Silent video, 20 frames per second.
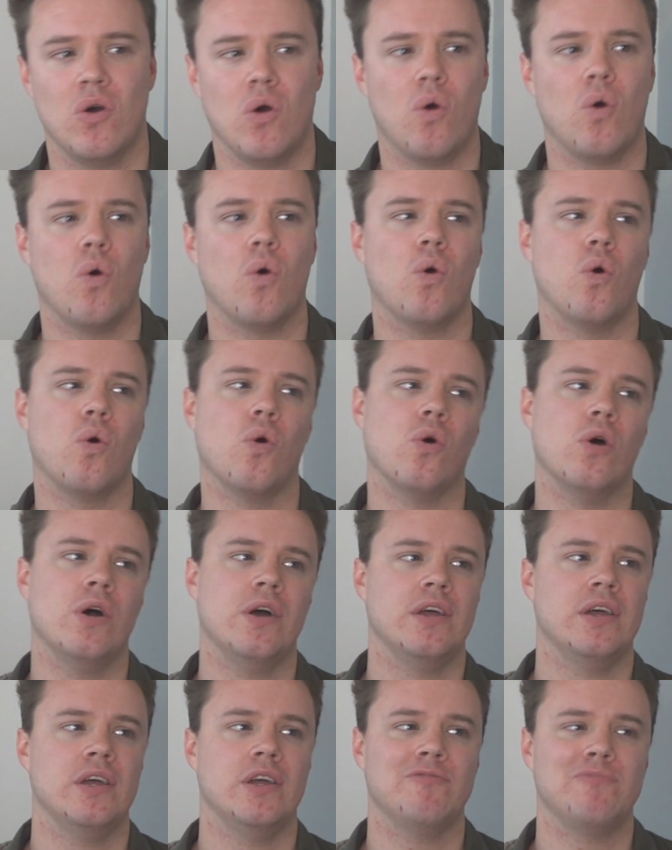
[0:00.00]
or
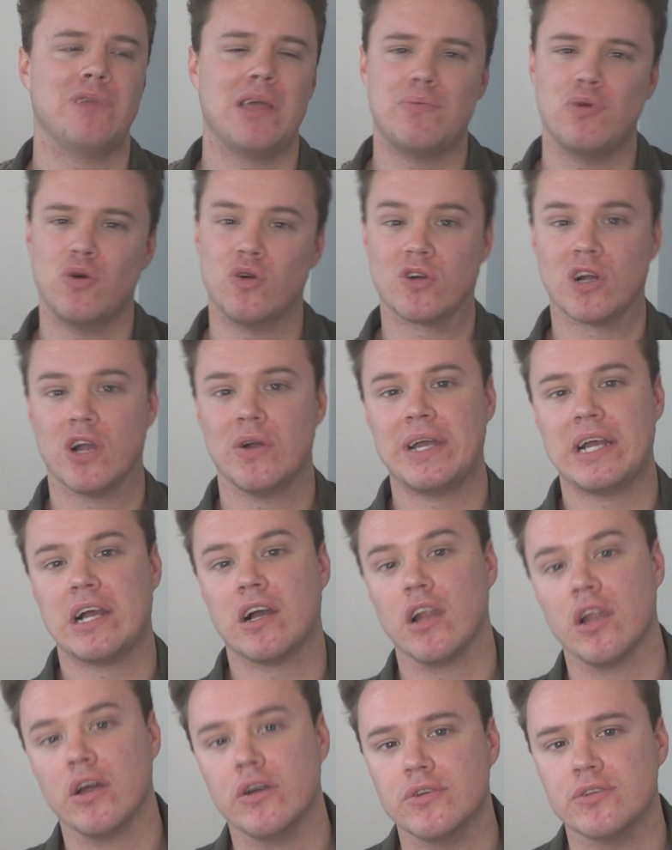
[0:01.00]
people growing
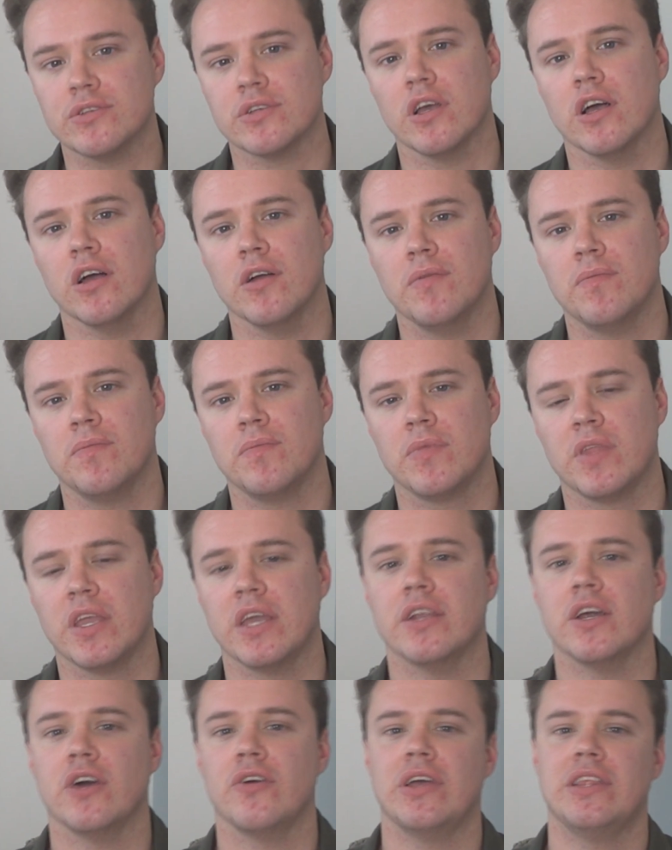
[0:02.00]
closer.
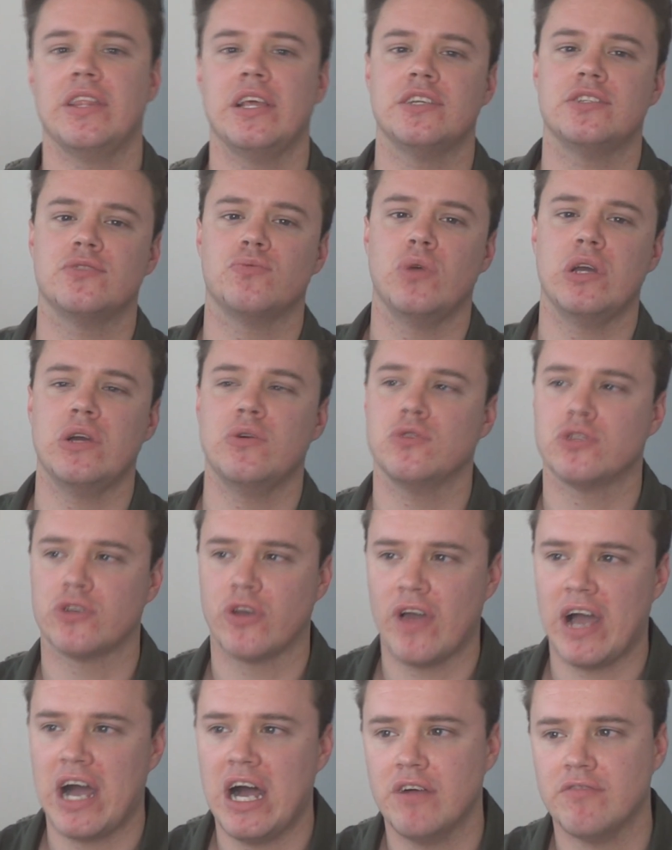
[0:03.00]
In this we also
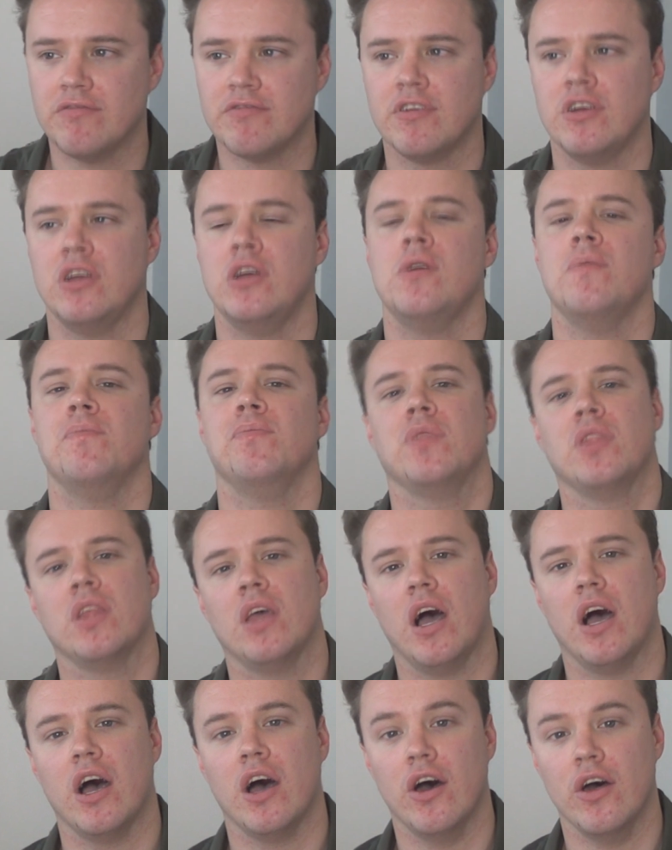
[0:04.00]
have
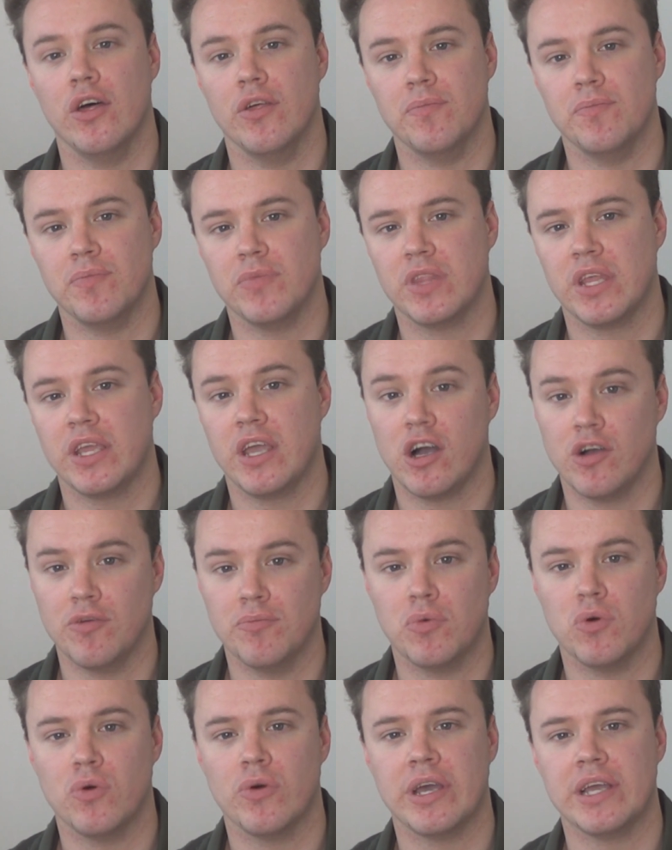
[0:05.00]
the young
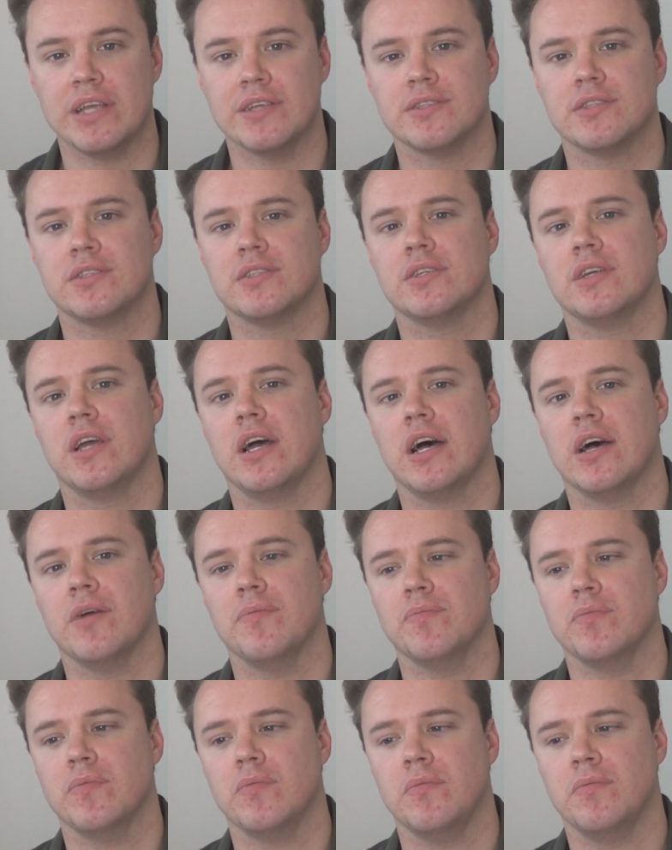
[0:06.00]
boy's
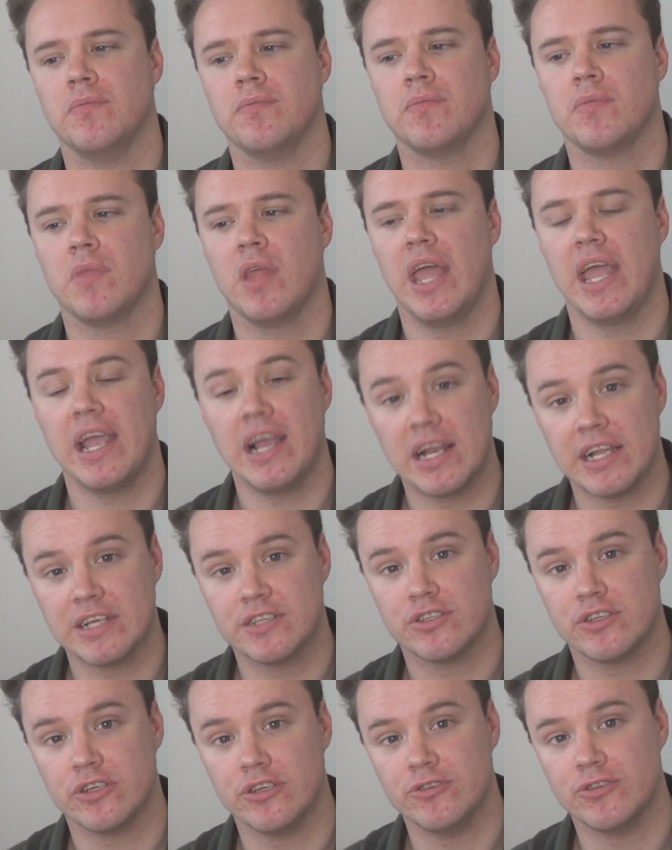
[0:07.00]

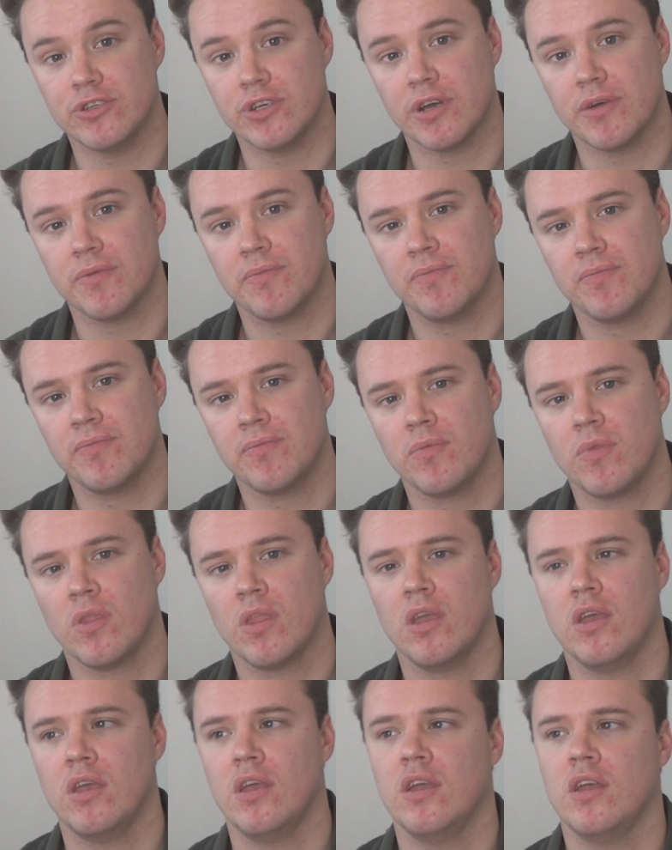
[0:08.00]
English tutor
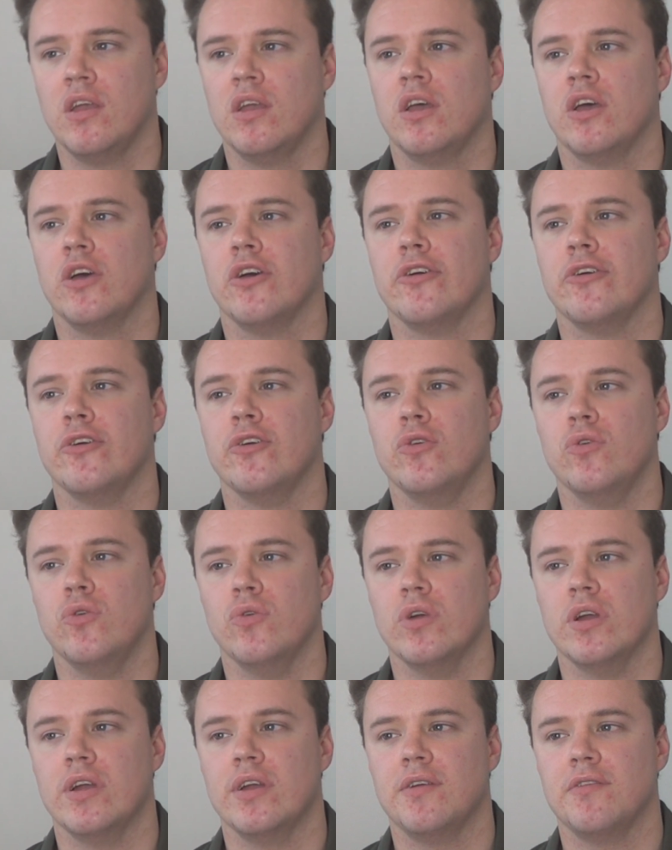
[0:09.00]

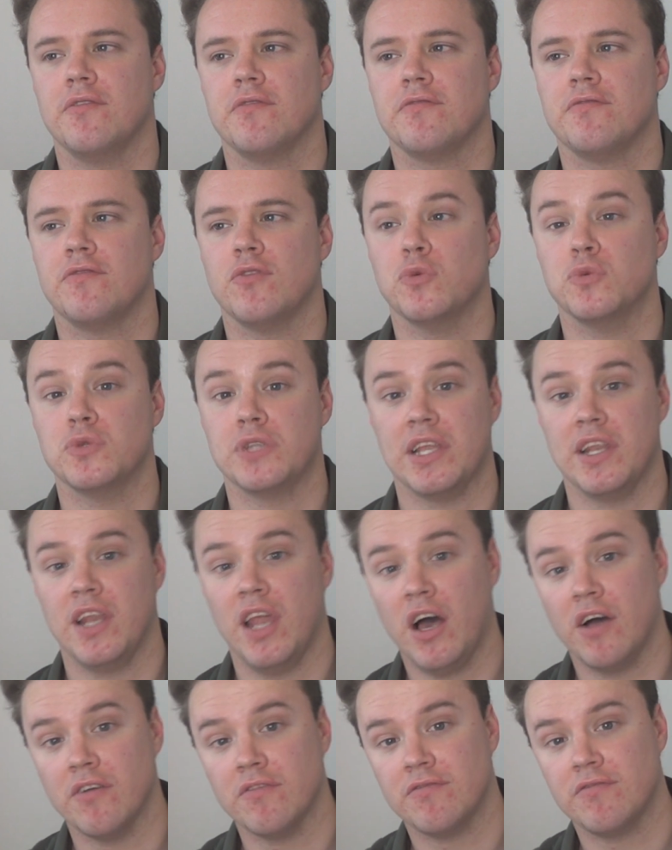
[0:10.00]
who falls in
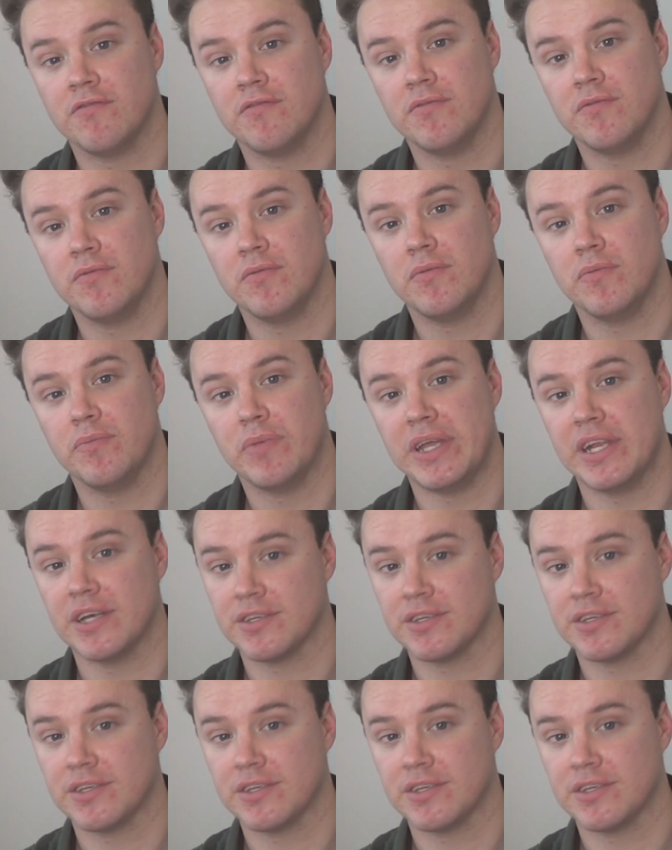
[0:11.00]
love, but he